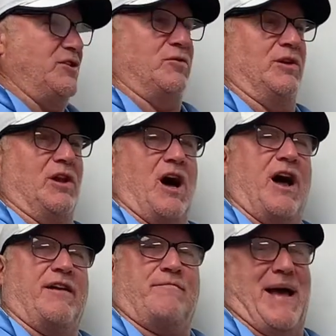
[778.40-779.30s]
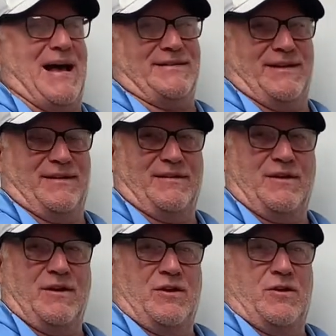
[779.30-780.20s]
do a lot of passing.
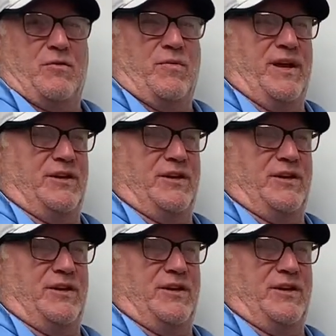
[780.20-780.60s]
We